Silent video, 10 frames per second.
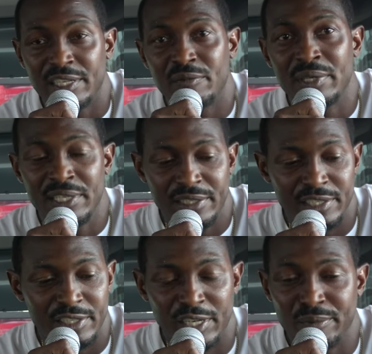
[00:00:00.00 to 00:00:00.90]
we,
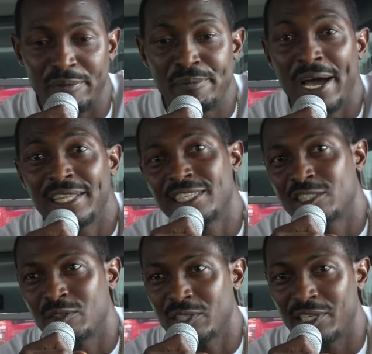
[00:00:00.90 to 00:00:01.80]
you know,
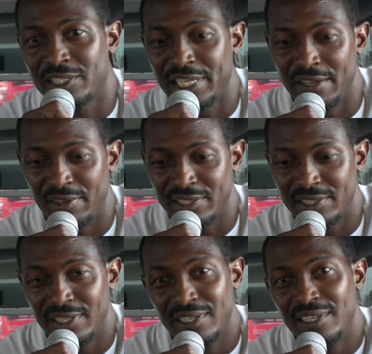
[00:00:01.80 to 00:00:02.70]
politics was going to save
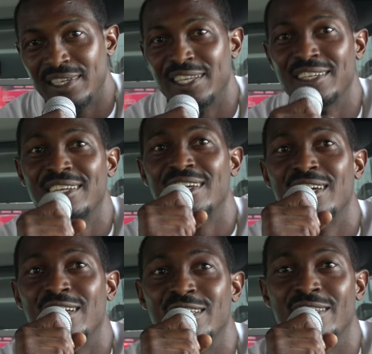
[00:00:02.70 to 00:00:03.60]
us. You
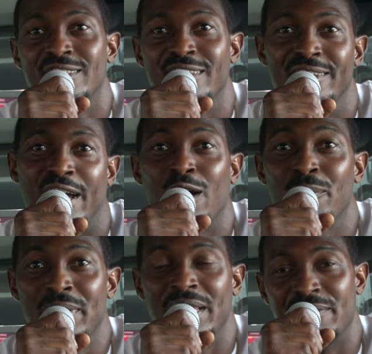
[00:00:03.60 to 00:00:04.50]
know? I'll
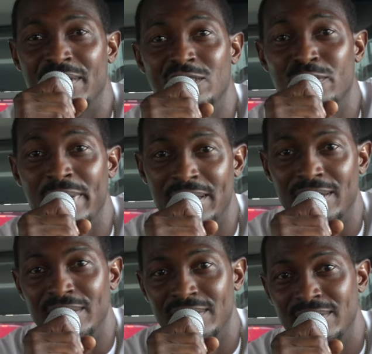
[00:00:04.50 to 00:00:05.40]
be living in
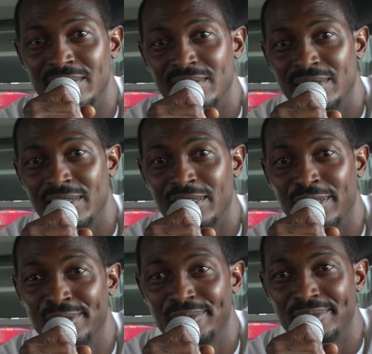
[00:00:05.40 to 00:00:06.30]
Jamaica, you
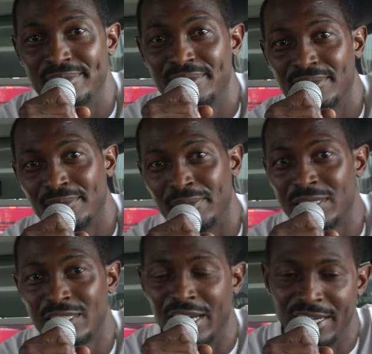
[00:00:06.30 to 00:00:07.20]
know,
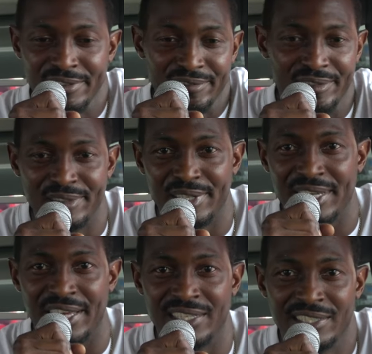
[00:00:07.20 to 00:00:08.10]
but. Uh,
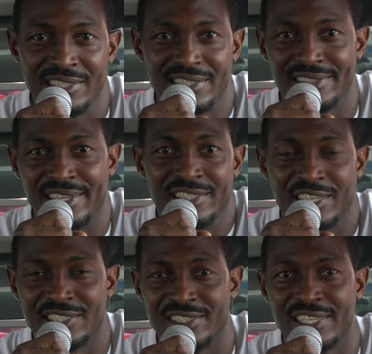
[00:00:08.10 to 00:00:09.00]
it's just it's
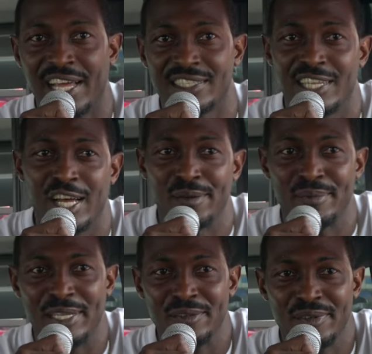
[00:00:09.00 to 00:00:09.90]
just not
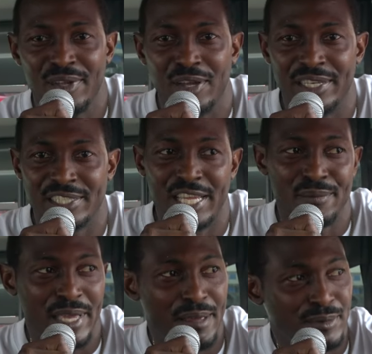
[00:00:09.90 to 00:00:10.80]
um, and the
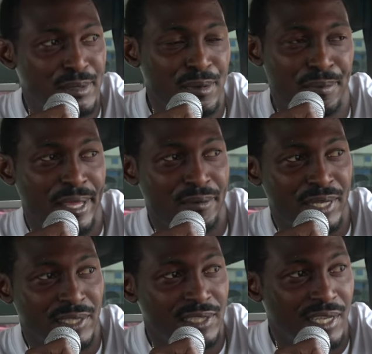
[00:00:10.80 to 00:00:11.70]
same games people play with
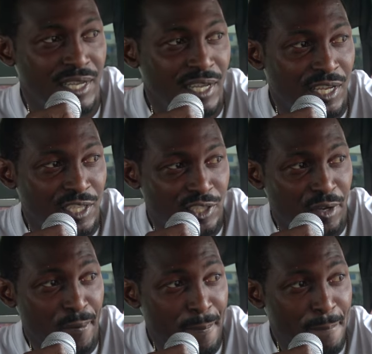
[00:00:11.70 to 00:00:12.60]
us. So